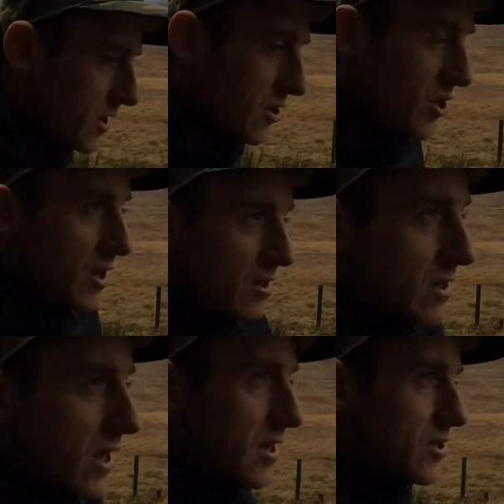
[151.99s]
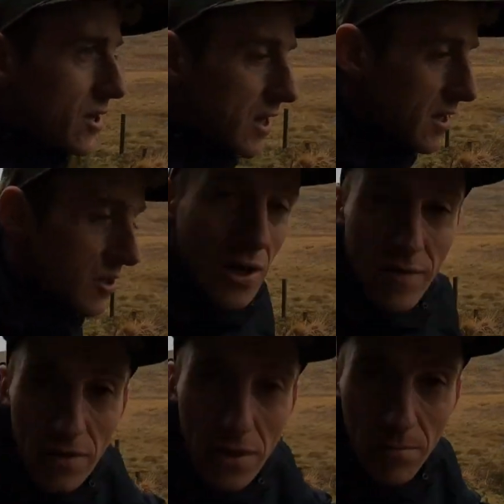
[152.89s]
each year the history gets
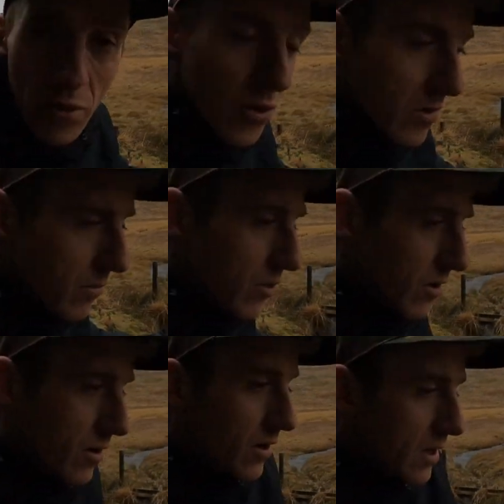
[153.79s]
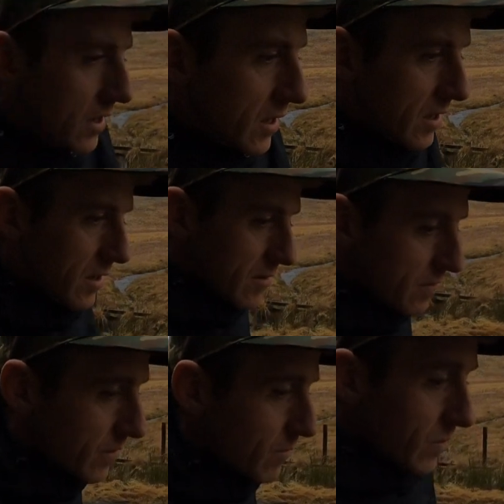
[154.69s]
covered up more and more
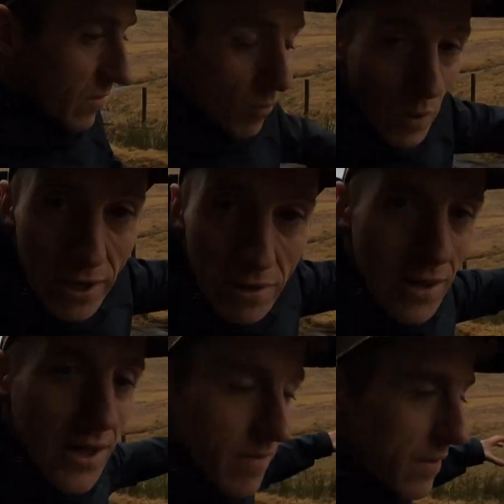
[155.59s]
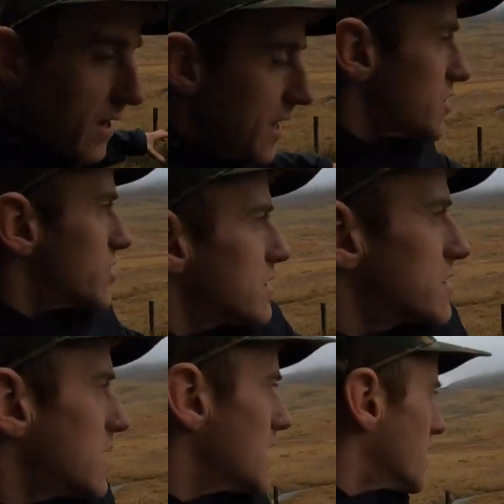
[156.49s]
from wildlife and nature
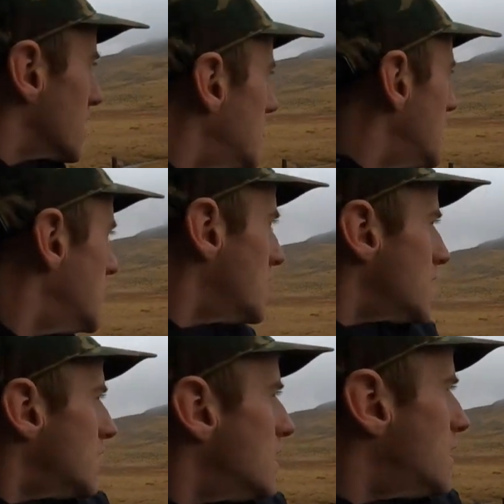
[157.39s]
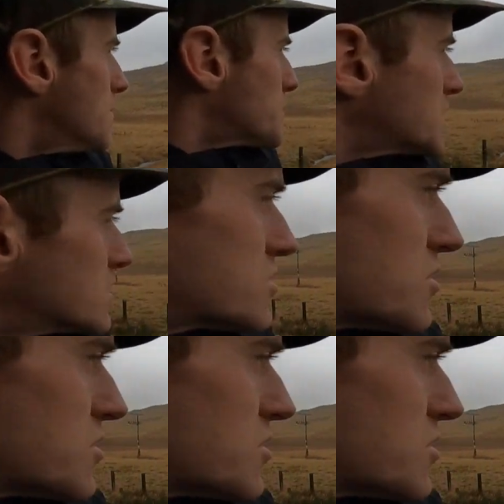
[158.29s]
itself. And there's